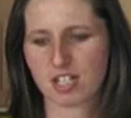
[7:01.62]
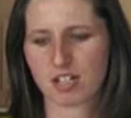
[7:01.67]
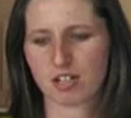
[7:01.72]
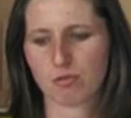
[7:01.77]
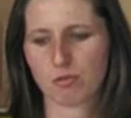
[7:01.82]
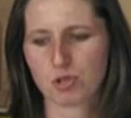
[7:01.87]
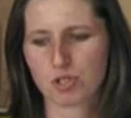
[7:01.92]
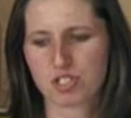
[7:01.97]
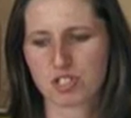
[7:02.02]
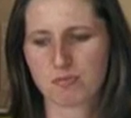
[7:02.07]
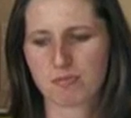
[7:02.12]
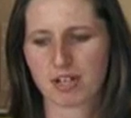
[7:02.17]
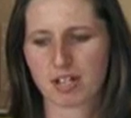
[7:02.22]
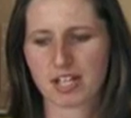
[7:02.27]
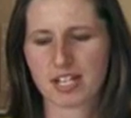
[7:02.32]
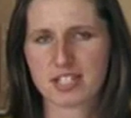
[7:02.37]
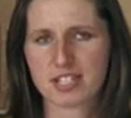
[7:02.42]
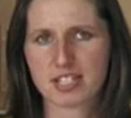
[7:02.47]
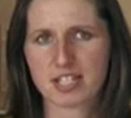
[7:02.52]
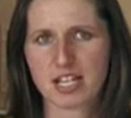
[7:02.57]
and our water
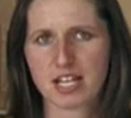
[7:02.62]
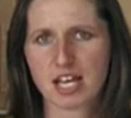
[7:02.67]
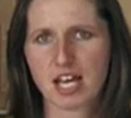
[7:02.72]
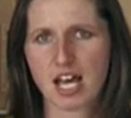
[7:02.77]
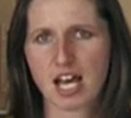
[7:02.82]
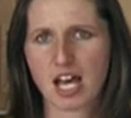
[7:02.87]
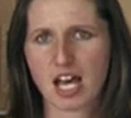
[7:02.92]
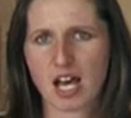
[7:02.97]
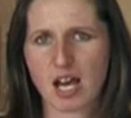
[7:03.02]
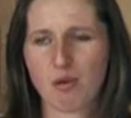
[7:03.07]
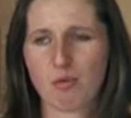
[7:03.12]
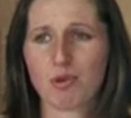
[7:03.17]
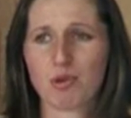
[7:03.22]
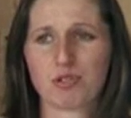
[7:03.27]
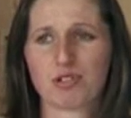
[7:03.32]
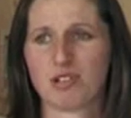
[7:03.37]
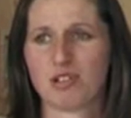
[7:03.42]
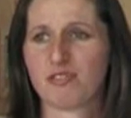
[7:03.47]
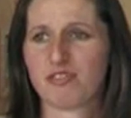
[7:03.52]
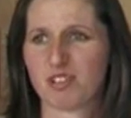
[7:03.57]
supplies. We
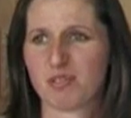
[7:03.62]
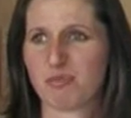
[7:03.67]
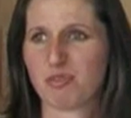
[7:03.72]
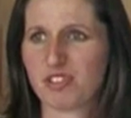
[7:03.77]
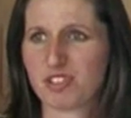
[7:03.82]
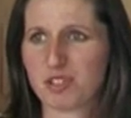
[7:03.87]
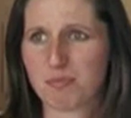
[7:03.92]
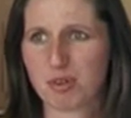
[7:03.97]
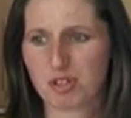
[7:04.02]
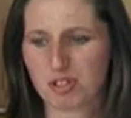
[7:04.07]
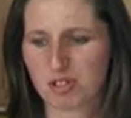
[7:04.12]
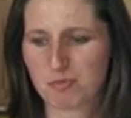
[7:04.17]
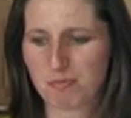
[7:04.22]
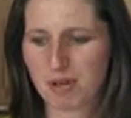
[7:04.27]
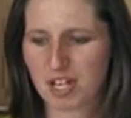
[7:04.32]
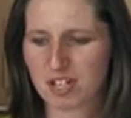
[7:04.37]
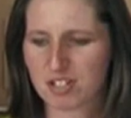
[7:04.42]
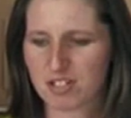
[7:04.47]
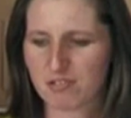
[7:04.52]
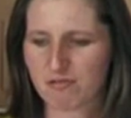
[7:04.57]
also look for the most
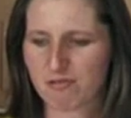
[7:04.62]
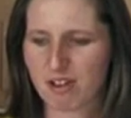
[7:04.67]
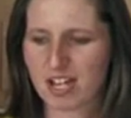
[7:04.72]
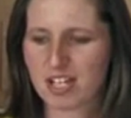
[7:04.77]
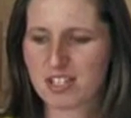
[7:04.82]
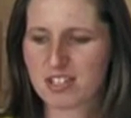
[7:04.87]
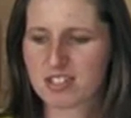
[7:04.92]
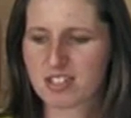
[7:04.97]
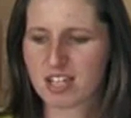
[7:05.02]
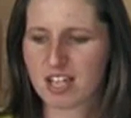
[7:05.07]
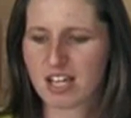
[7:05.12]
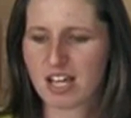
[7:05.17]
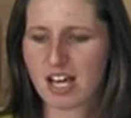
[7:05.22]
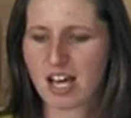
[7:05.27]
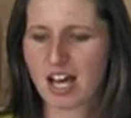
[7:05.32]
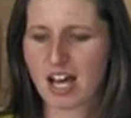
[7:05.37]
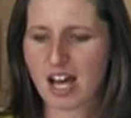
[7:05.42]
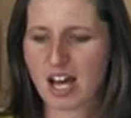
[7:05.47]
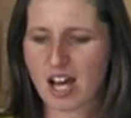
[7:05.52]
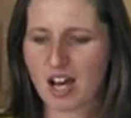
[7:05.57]
competitive rates.
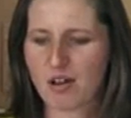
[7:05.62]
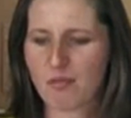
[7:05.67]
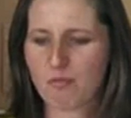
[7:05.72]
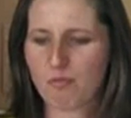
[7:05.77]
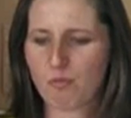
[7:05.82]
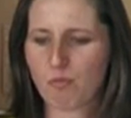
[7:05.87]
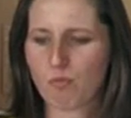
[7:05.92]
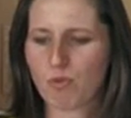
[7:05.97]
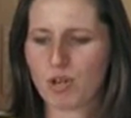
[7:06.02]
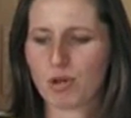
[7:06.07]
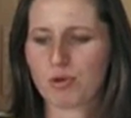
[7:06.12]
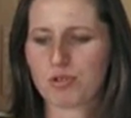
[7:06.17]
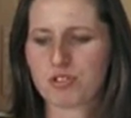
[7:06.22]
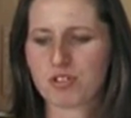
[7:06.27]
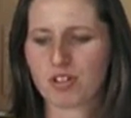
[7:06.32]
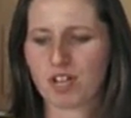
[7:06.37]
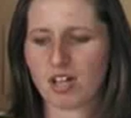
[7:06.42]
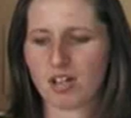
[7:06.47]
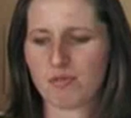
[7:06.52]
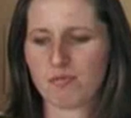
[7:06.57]

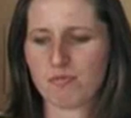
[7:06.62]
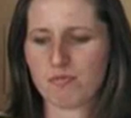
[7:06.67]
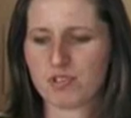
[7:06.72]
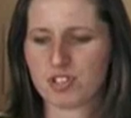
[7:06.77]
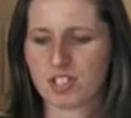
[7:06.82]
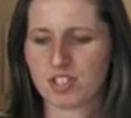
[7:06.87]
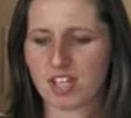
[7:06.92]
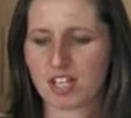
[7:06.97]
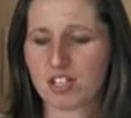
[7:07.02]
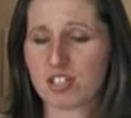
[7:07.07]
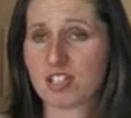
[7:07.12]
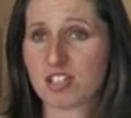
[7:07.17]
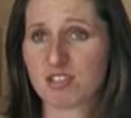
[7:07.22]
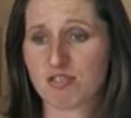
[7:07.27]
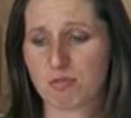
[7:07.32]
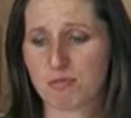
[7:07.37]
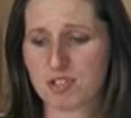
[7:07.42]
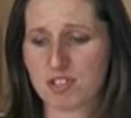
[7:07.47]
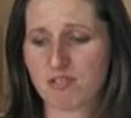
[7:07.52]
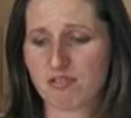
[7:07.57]
She then
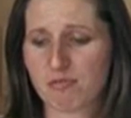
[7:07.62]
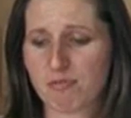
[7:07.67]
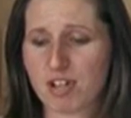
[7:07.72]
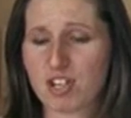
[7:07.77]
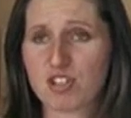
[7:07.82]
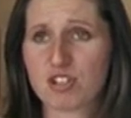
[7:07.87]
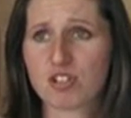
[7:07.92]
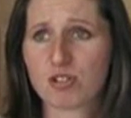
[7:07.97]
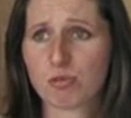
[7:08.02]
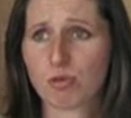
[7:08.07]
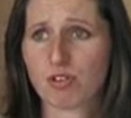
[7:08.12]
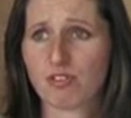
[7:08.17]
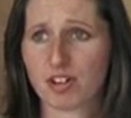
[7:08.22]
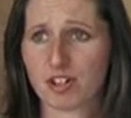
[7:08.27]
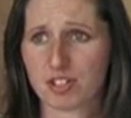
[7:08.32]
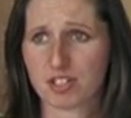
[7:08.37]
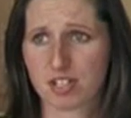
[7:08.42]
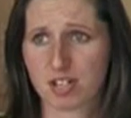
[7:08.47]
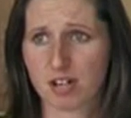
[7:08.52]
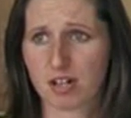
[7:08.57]
distributes information to all of
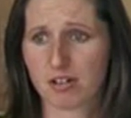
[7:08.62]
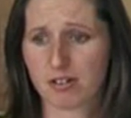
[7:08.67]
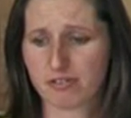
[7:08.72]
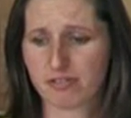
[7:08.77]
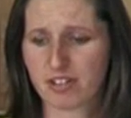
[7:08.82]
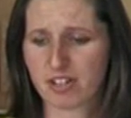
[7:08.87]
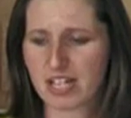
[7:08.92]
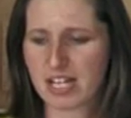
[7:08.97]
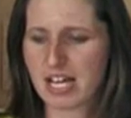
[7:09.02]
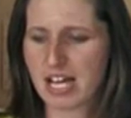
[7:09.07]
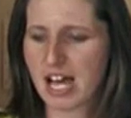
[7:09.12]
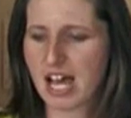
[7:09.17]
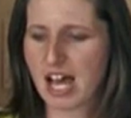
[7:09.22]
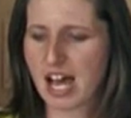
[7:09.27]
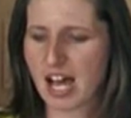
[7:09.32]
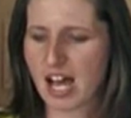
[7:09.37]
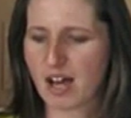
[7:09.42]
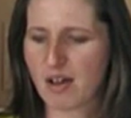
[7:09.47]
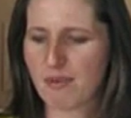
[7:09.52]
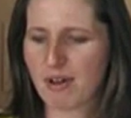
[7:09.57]
our staff
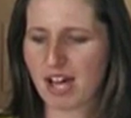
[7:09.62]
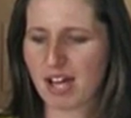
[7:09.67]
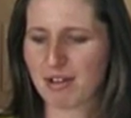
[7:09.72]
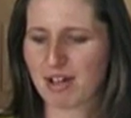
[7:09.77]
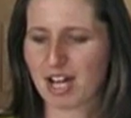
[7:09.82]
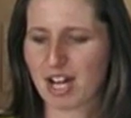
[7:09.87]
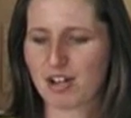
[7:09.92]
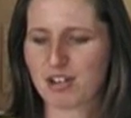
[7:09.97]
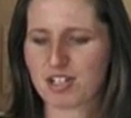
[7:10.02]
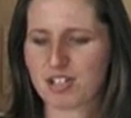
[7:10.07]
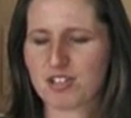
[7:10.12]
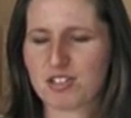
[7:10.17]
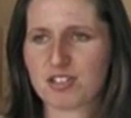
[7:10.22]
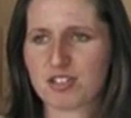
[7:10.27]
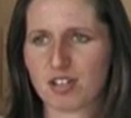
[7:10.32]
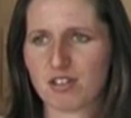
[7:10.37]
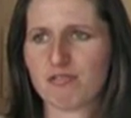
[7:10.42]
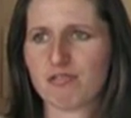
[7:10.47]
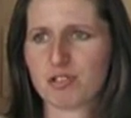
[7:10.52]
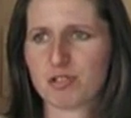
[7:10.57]
about how to
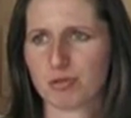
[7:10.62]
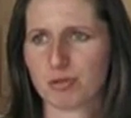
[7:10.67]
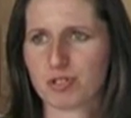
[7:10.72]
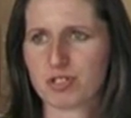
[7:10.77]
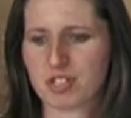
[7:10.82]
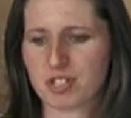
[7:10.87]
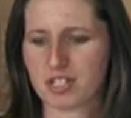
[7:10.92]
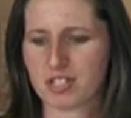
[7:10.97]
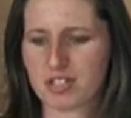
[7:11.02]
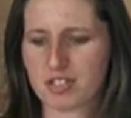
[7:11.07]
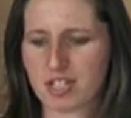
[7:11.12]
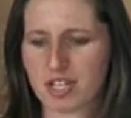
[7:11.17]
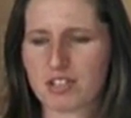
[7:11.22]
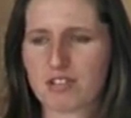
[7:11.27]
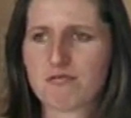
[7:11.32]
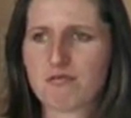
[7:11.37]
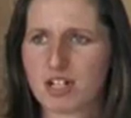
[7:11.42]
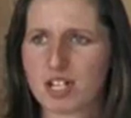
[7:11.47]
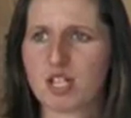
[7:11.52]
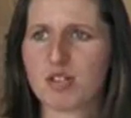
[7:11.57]
conserve resources, and
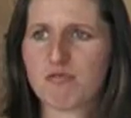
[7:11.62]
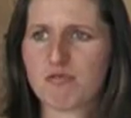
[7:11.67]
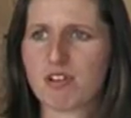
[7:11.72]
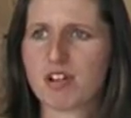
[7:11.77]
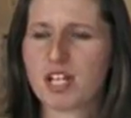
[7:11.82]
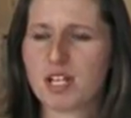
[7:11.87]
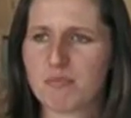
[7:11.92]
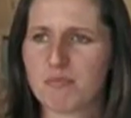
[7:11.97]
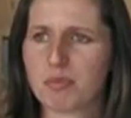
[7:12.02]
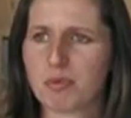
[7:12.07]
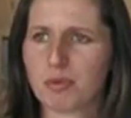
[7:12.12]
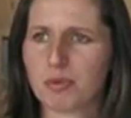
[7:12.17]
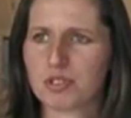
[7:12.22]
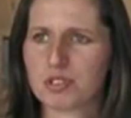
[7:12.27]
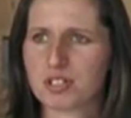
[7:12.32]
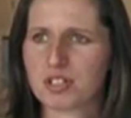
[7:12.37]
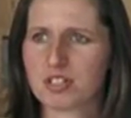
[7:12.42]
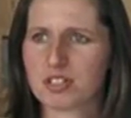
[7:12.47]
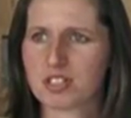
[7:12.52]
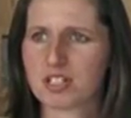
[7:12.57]
that's really
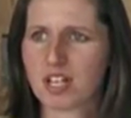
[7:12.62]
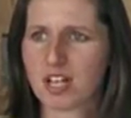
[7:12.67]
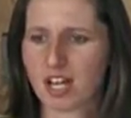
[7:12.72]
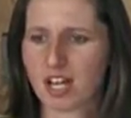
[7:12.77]
important.